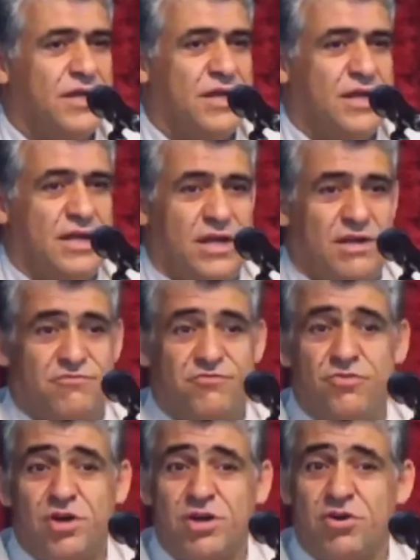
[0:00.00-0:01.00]
If your
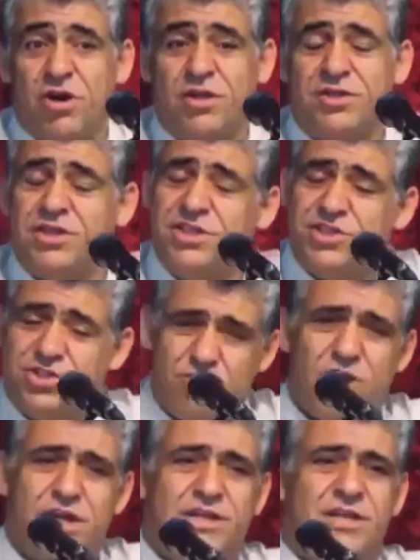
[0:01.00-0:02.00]
God teach you like
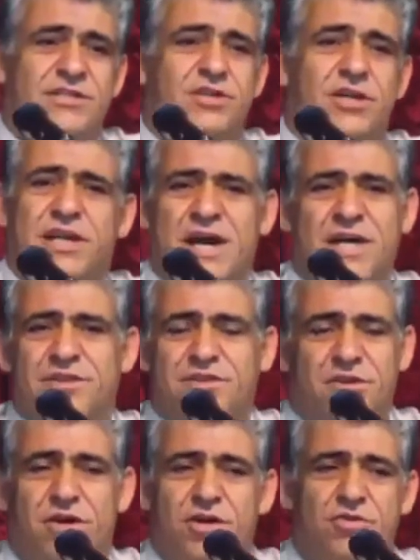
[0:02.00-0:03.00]
this, I can't, I
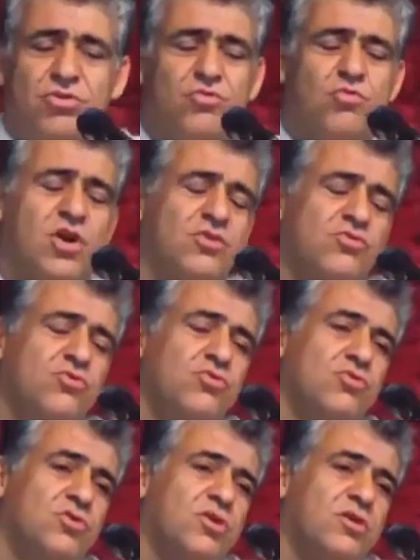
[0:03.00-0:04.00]
don't want to
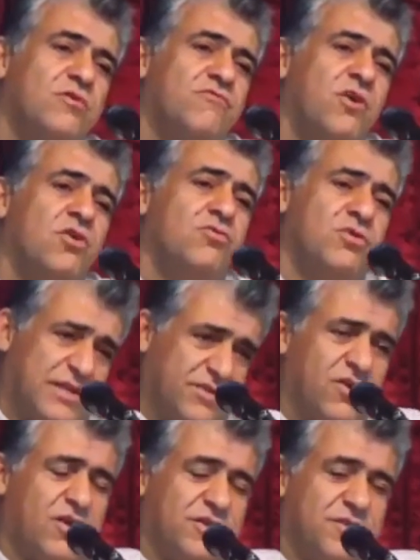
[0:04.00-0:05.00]
follow that God.
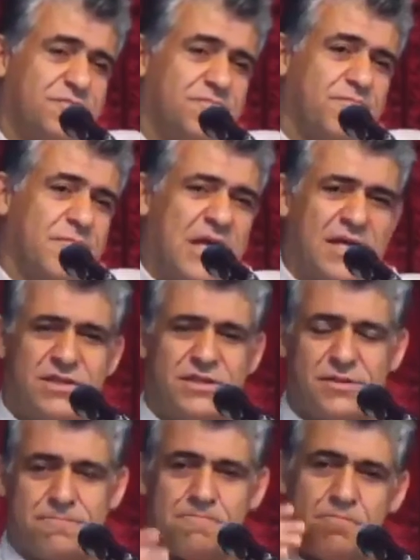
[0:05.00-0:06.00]
And
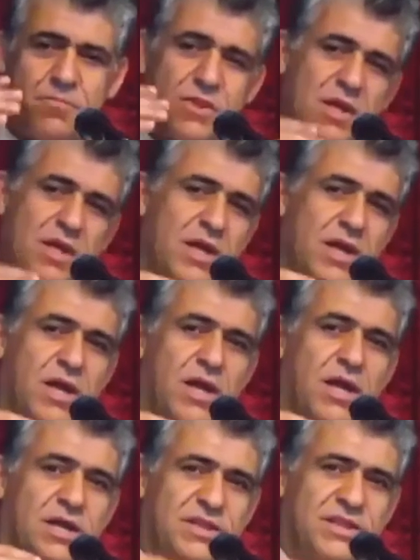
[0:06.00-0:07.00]

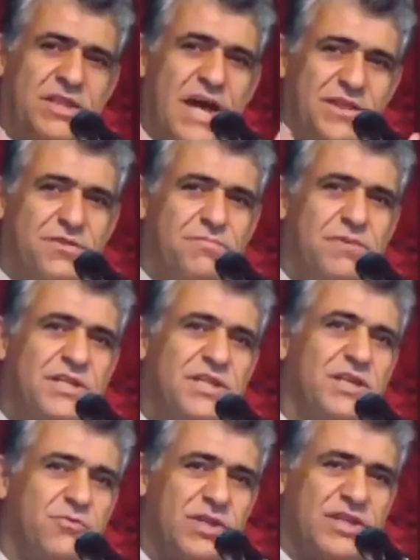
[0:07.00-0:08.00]
that meeting
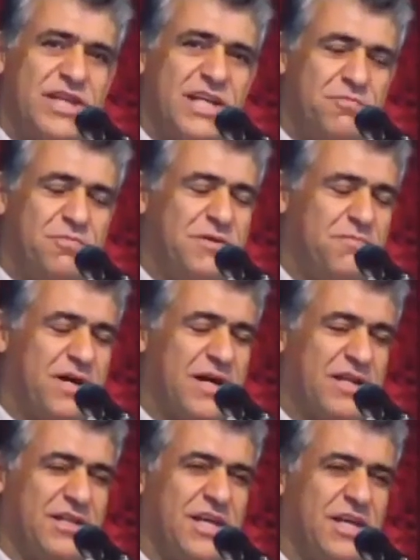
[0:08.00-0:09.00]
with that people,
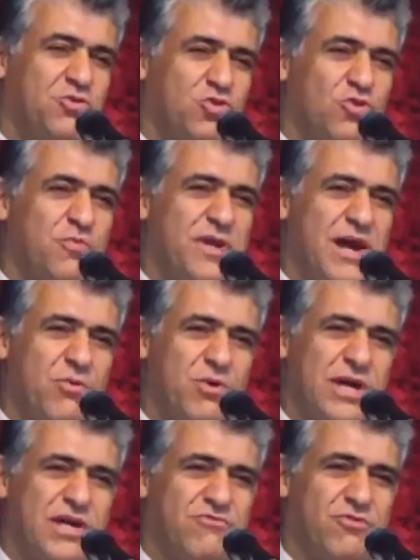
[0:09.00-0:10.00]
they took me away
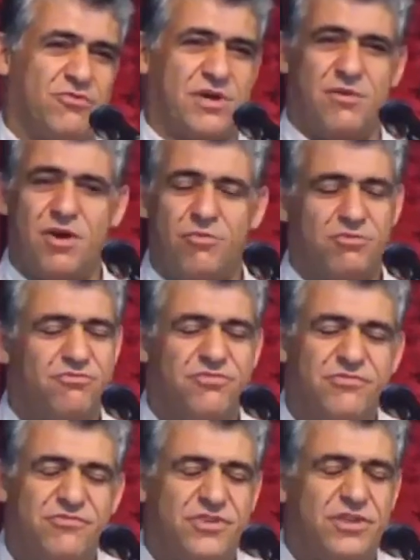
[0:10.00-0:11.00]
for around
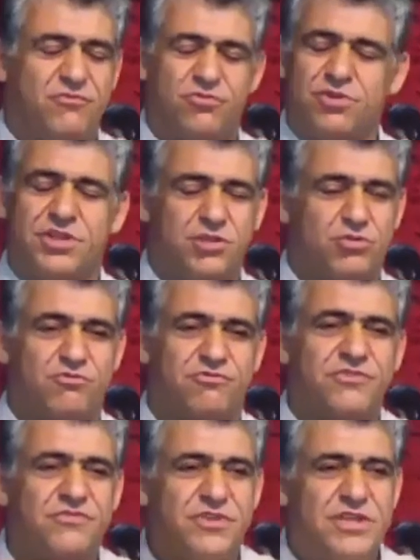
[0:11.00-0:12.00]
15, 14 to
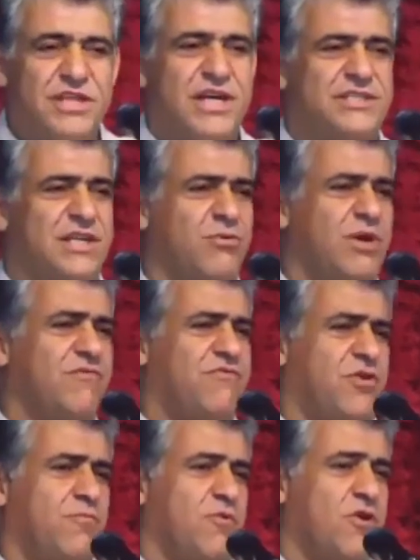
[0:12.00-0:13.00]
15 years away from
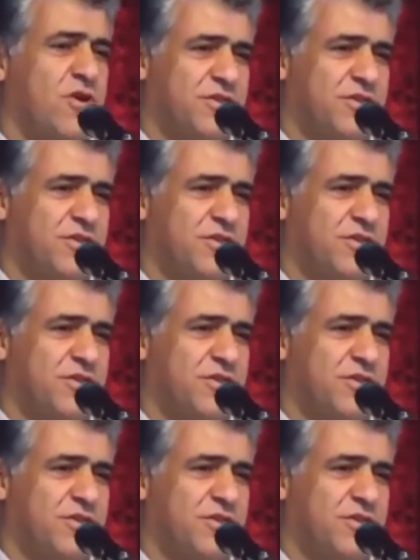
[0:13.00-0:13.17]
God.